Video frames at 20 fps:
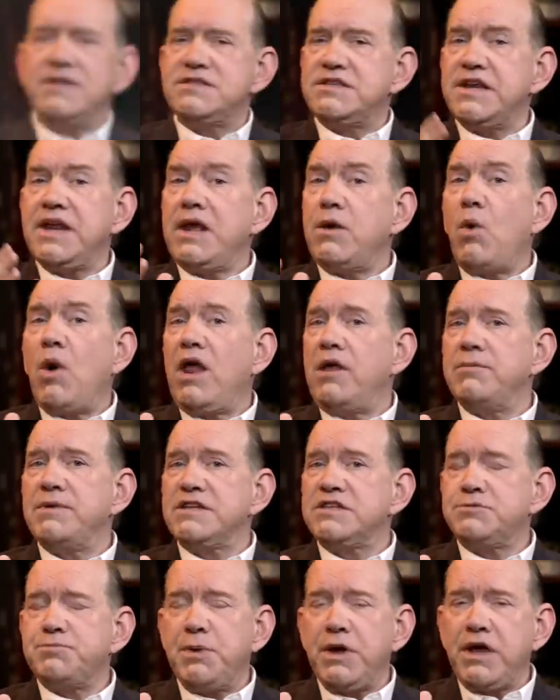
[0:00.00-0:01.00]
Today, while I've been
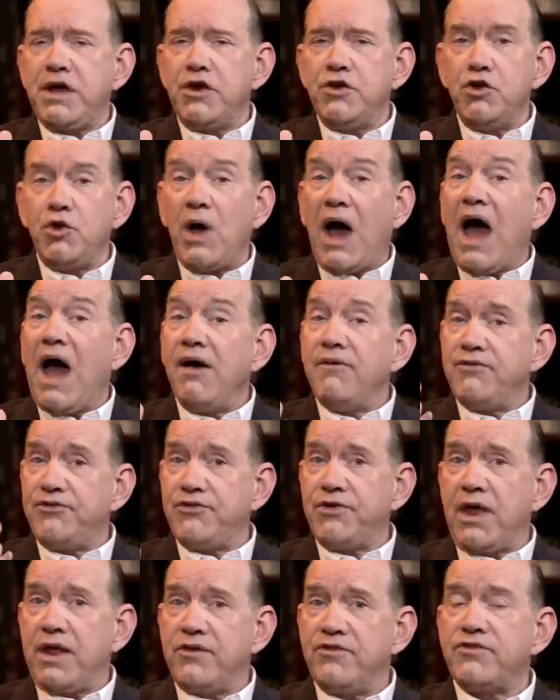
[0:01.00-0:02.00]
speaking to you, I've
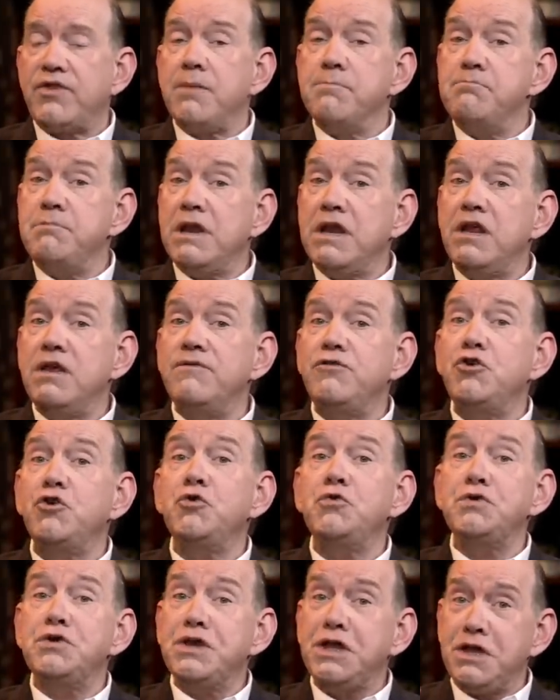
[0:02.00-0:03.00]
sensed that many of
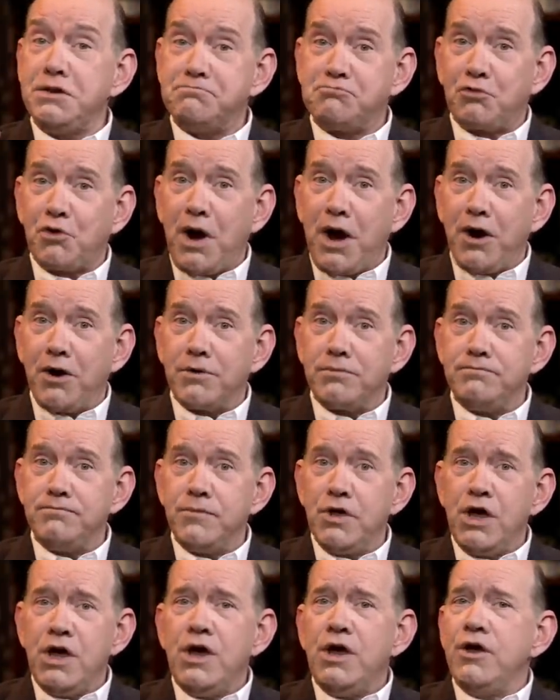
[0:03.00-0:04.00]
you need prayer.
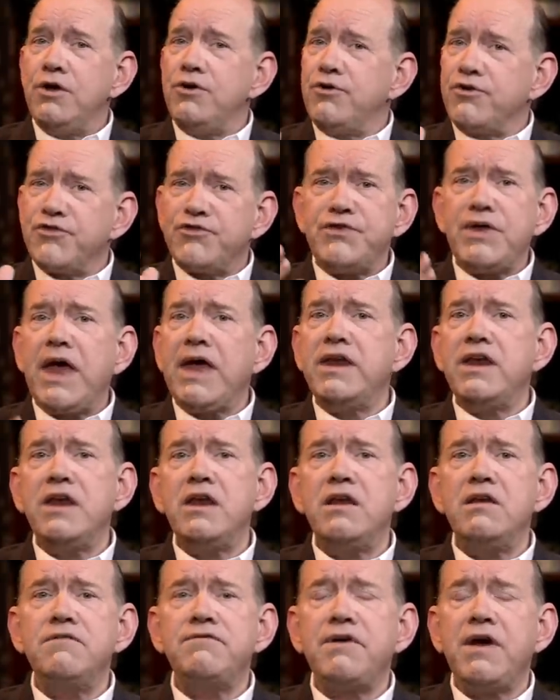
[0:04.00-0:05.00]
You're standing
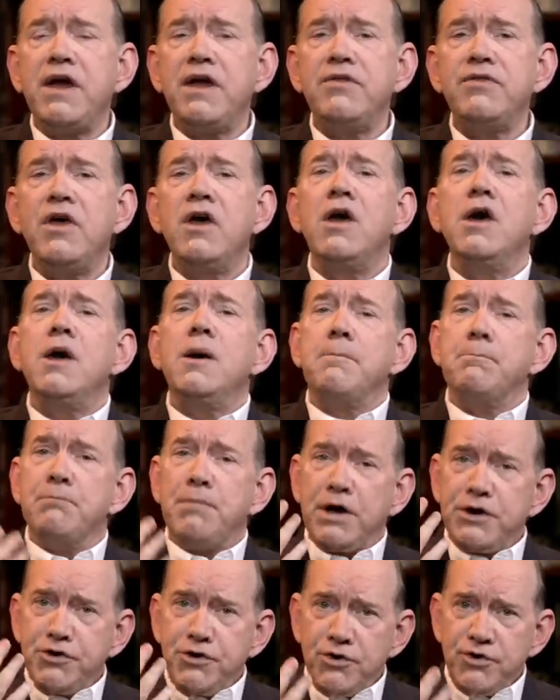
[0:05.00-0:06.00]
in faith,
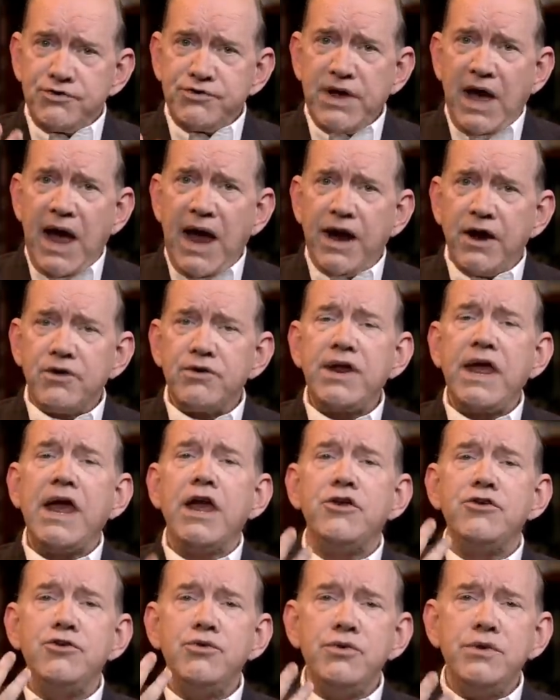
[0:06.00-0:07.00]
but you're tired
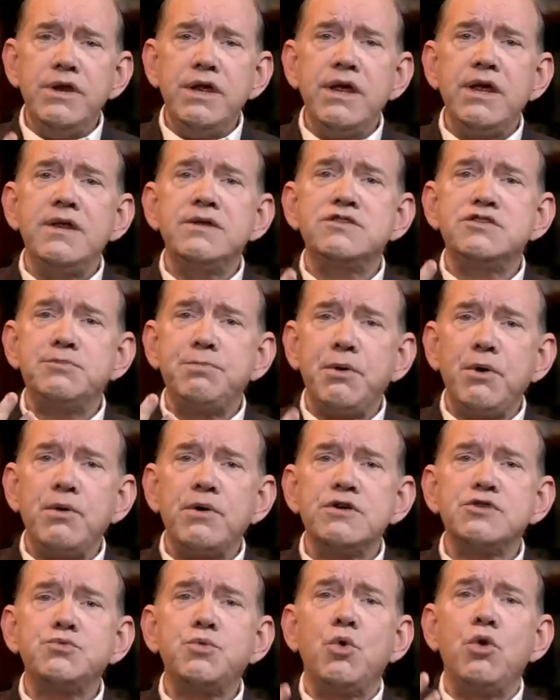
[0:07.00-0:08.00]
and you need
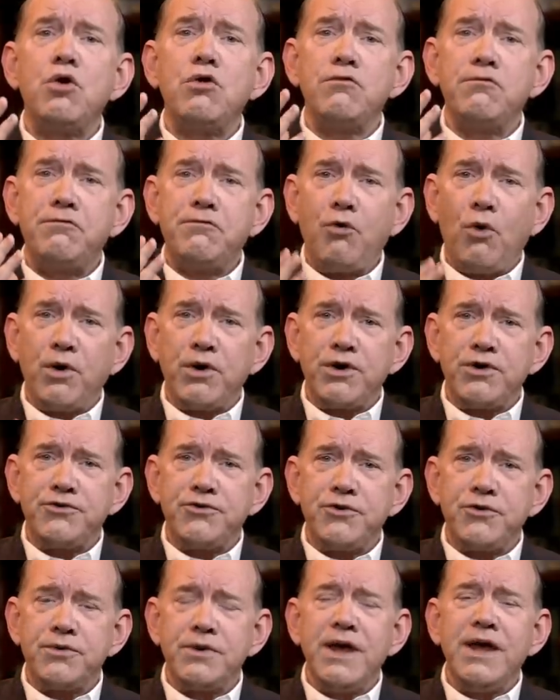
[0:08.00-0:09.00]
spiritual
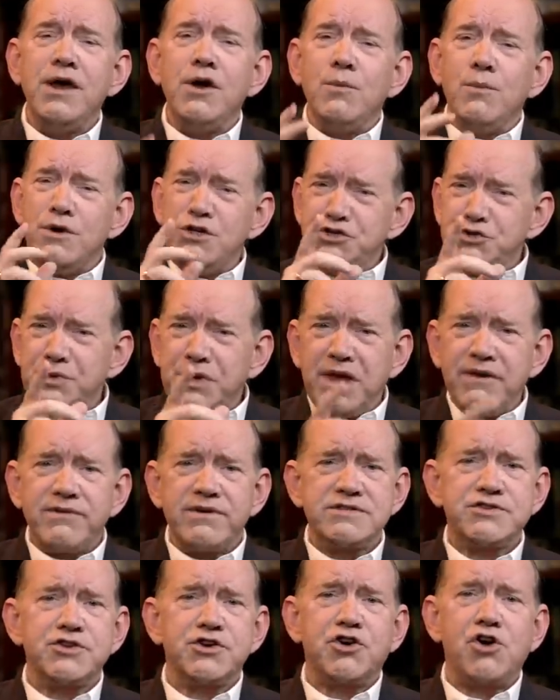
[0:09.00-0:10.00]
fortitude. Would you give
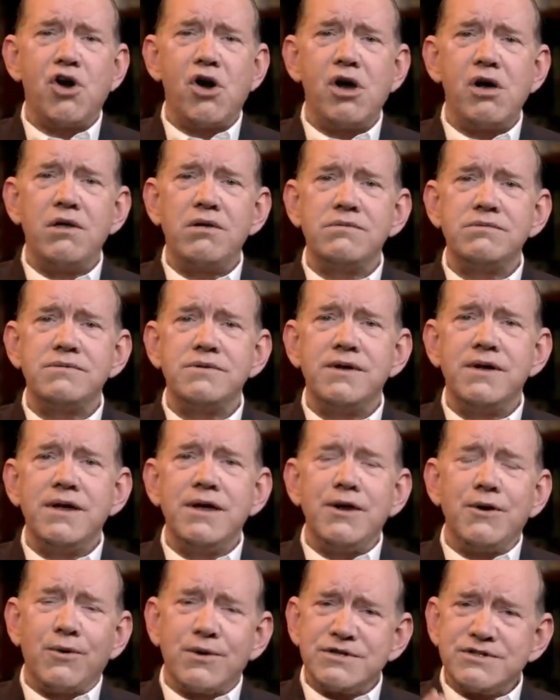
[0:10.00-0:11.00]
us a call
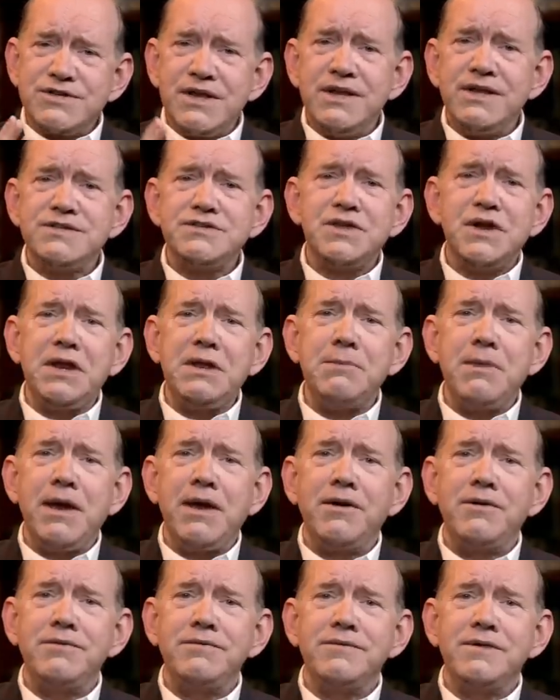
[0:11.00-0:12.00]
or send us an
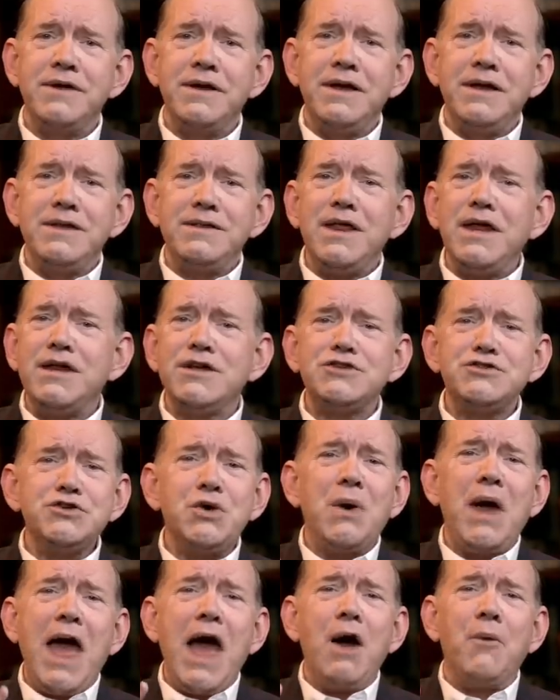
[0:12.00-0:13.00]
email? Let us know
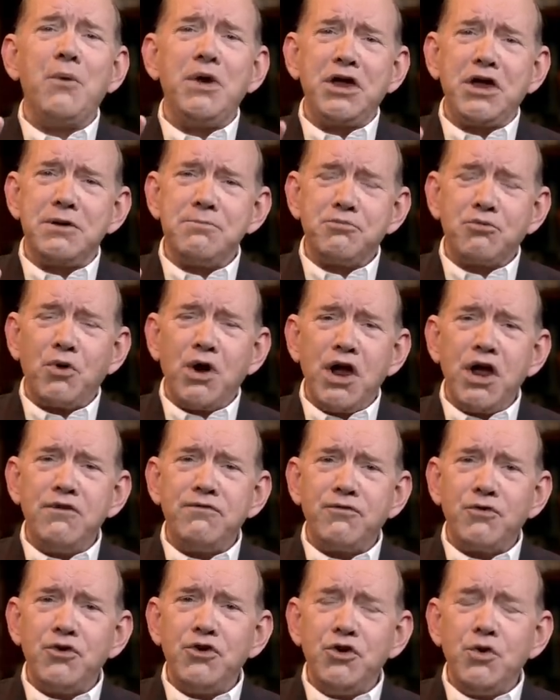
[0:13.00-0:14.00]
how we can pray
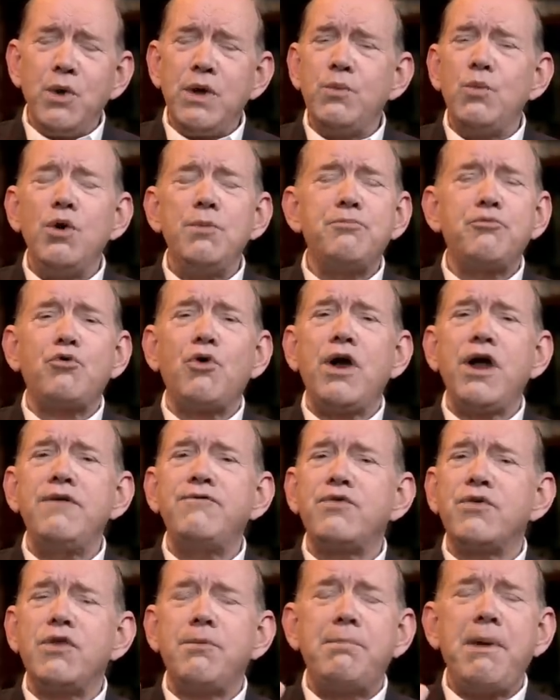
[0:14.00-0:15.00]
for you, and we'll pray
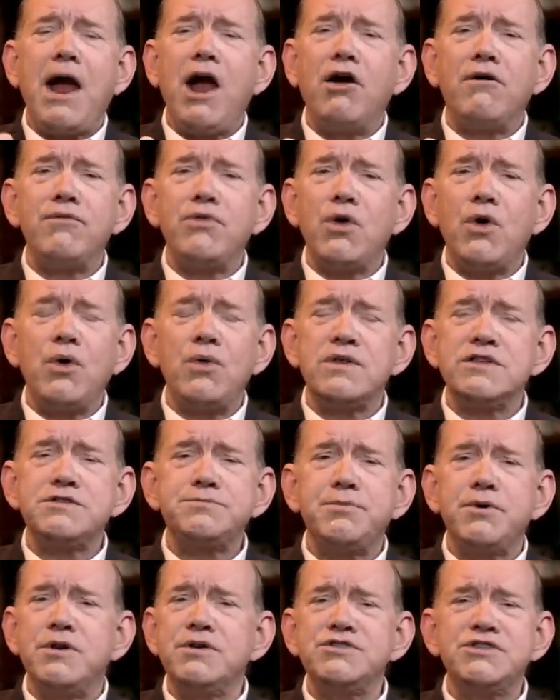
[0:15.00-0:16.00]
for the power of the Holy
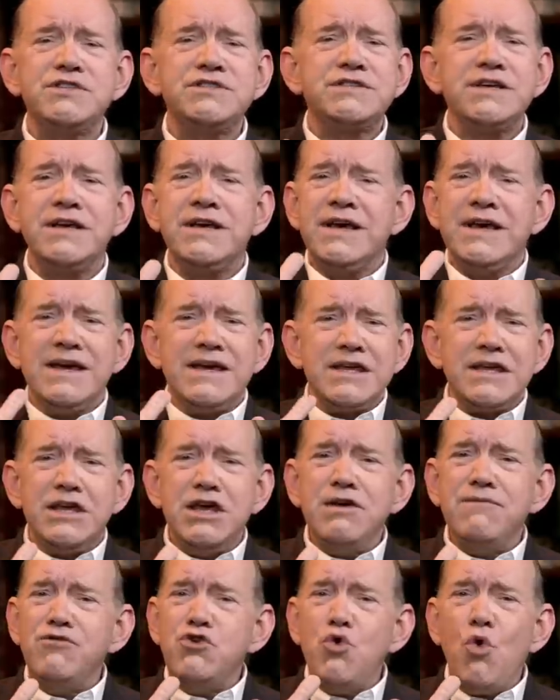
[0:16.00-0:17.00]
Spirit just to
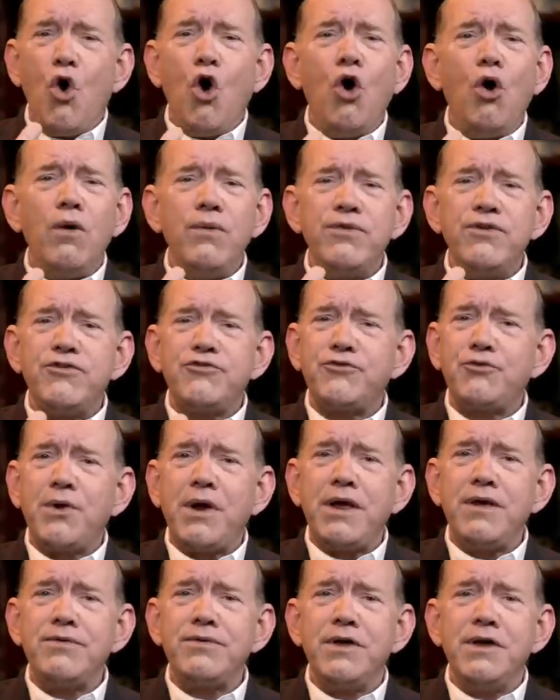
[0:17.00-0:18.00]
give you all the
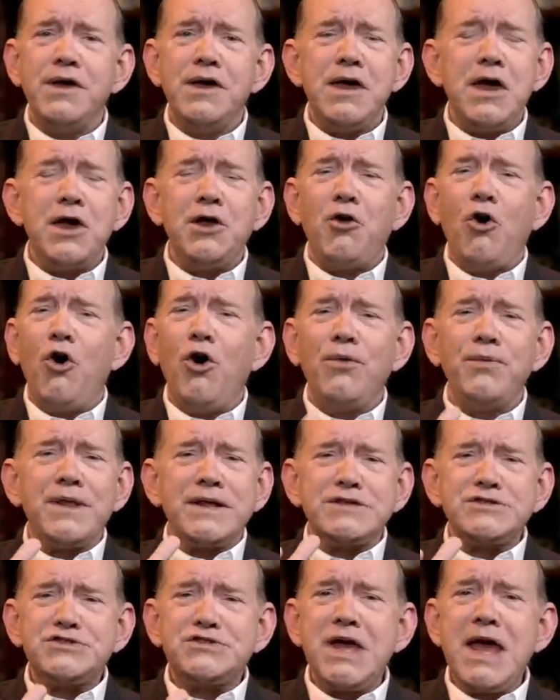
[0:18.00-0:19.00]
strength and all the
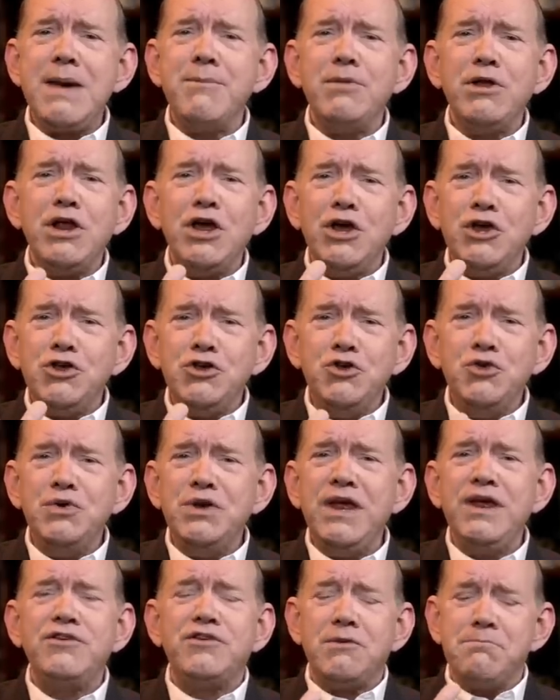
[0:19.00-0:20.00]
stamina you
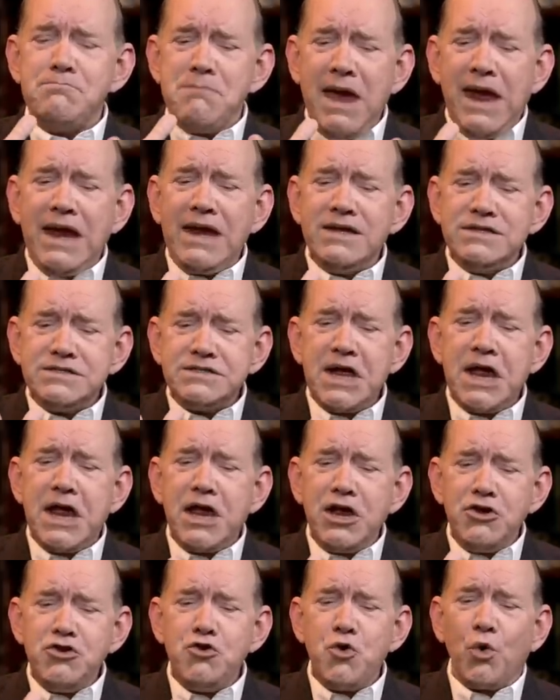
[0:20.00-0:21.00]
need to
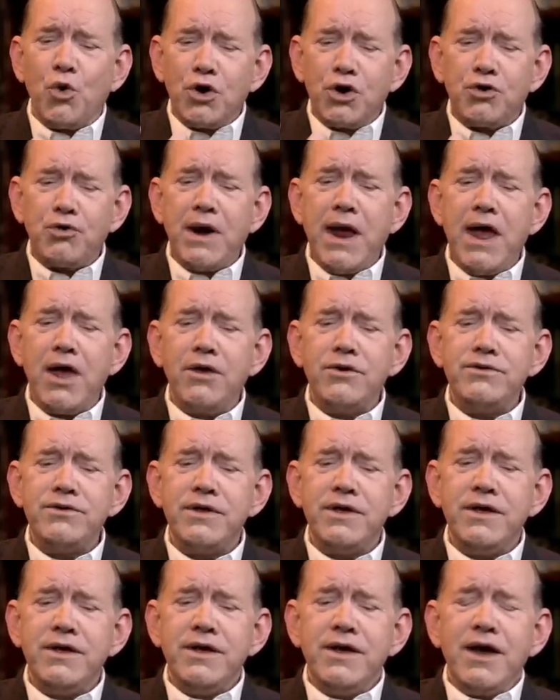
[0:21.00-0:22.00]
maintain your ground
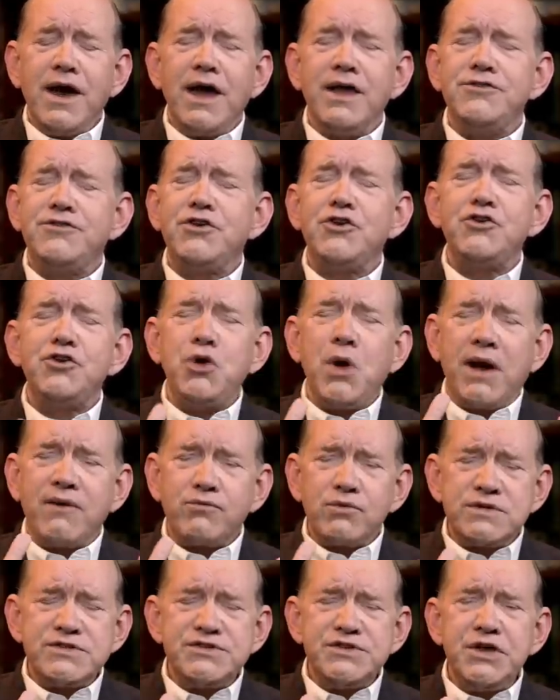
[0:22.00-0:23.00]
until you have
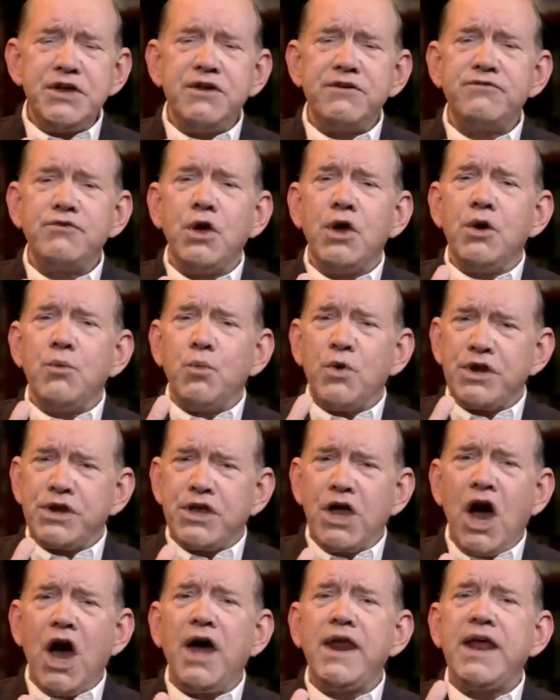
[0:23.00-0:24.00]
received what
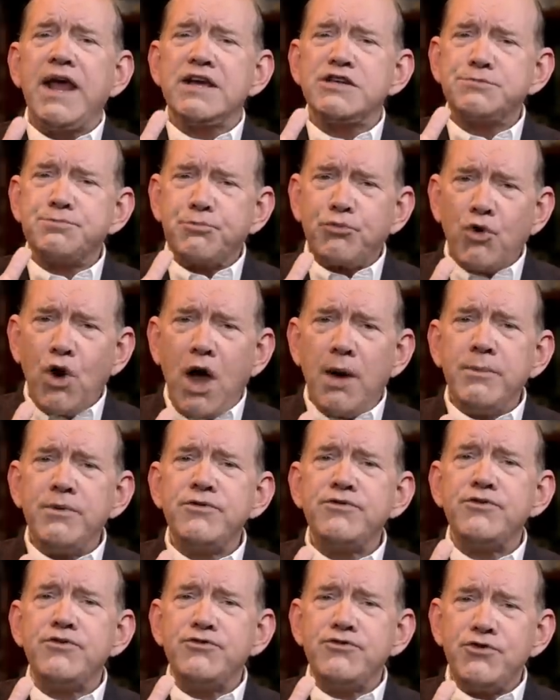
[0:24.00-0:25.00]
God has
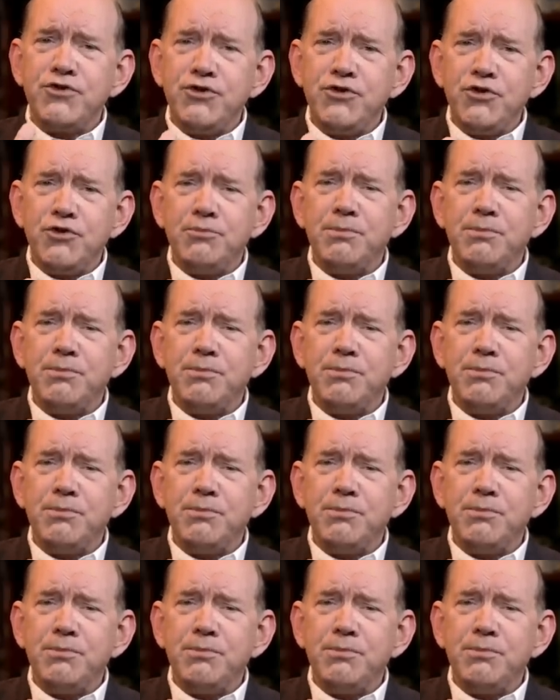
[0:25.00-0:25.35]
promised to you.